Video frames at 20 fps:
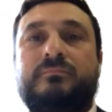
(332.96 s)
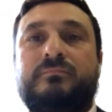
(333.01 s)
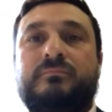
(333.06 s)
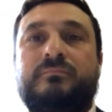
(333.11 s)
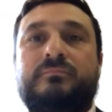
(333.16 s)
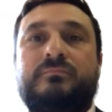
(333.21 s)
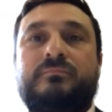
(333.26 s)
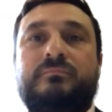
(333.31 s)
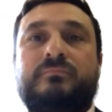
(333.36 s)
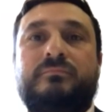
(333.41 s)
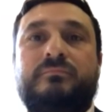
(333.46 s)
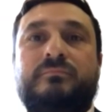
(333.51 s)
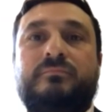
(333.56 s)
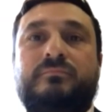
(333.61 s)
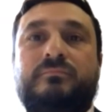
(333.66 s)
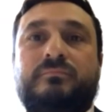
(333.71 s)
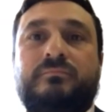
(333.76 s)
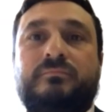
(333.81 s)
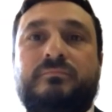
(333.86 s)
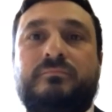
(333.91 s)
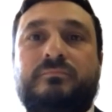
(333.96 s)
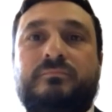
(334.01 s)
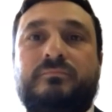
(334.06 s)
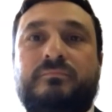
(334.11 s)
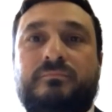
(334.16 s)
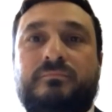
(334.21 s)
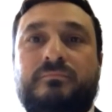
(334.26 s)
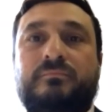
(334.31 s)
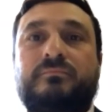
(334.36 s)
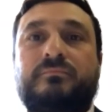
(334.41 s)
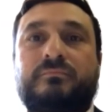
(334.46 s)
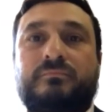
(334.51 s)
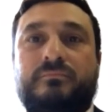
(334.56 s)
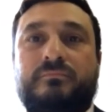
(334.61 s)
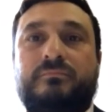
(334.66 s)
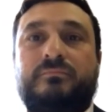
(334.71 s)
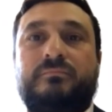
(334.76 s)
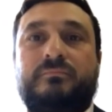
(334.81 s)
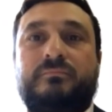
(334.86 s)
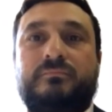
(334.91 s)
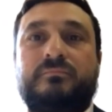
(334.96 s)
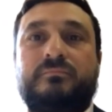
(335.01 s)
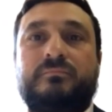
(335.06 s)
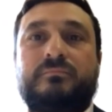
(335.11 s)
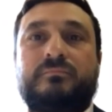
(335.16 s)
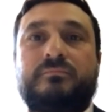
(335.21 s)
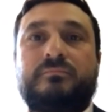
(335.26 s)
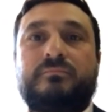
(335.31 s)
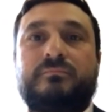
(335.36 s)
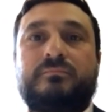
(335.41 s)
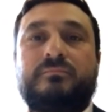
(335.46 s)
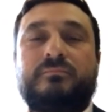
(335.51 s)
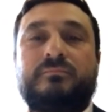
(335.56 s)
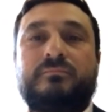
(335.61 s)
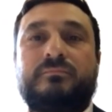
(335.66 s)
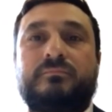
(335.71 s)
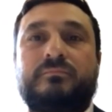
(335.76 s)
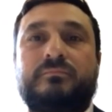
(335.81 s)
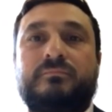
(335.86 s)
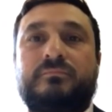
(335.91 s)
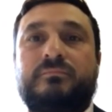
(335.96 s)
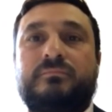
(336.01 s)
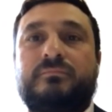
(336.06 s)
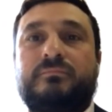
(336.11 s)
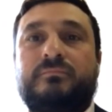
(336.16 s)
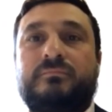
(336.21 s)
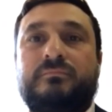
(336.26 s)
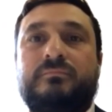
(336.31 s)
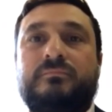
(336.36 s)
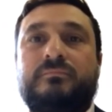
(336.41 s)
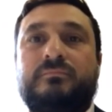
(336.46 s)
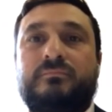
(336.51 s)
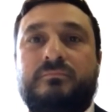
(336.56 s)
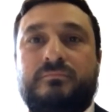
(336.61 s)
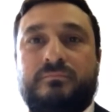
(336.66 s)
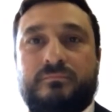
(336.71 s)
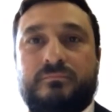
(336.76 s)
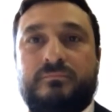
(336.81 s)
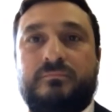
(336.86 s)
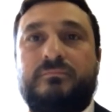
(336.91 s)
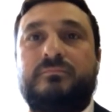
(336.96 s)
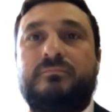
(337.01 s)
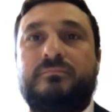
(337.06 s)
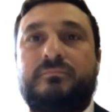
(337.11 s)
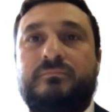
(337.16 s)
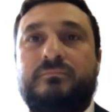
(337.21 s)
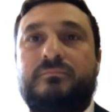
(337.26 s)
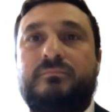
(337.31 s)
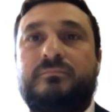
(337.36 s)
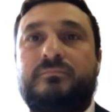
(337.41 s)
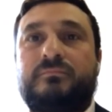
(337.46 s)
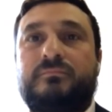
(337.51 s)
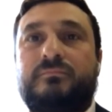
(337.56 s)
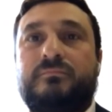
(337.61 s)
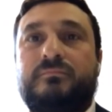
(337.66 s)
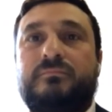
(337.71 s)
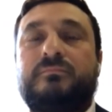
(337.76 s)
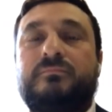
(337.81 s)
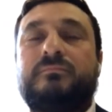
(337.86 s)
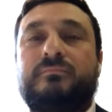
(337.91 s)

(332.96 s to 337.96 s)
(not speaking)